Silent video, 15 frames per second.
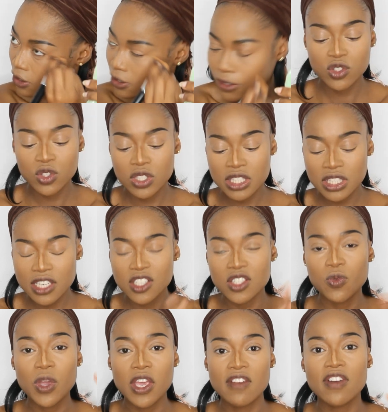To set it
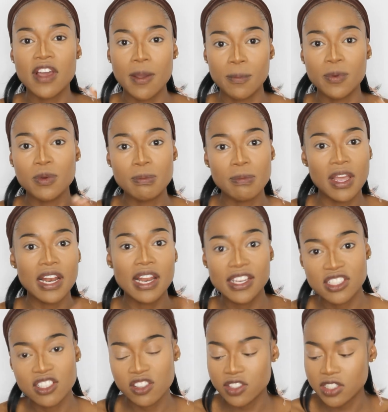wherever I put my
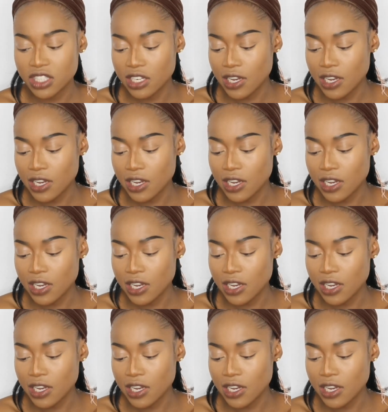lighter concealer,